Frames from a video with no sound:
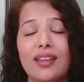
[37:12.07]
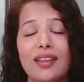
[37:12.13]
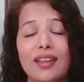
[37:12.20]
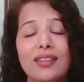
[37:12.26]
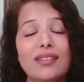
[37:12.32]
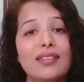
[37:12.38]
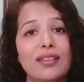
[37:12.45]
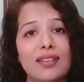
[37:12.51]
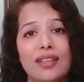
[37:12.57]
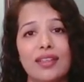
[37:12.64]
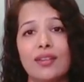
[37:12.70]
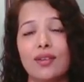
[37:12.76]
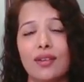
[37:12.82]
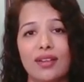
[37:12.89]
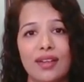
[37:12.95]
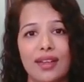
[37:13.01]
It's really
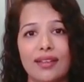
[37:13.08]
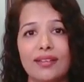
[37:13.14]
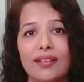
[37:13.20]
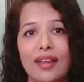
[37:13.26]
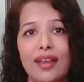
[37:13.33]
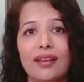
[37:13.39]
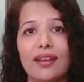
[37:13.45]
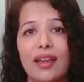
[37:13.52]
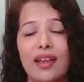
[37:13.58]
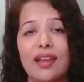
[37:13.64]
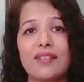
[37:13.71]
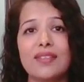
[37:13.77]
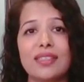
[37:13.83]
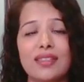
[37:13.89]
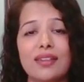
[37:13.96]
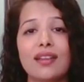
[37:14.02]
not like that. I have
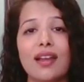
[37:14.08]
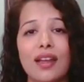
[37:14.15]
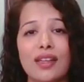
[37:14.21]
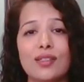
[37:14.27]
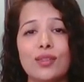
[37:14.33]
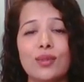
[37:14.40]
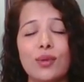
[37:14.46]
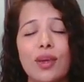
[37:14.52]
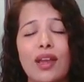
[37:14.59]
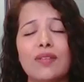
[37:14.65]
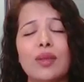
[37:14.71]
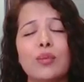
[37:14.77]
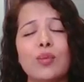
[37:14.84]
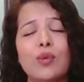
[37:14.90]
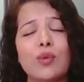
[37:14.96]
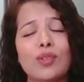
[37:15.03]
seen guys who have
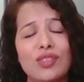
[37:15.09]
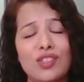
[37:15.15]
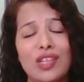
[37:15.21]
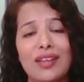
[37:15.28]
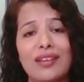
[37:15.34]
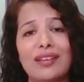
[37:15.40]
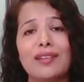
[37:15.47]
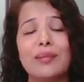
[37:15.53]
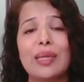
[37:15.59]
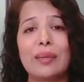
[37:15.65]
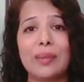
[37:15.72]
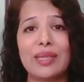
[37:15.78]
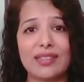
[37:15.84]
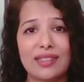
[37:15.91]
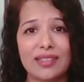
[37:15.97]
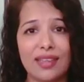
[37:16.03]
the most gentle
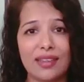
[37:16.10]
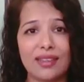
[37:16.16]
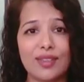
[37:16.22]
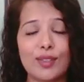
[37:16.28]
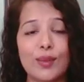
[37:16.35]
baby skin,